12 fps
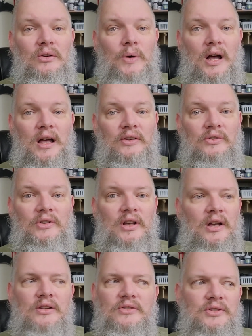US.
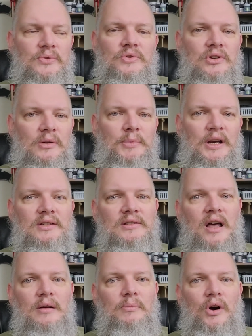So shipping is not a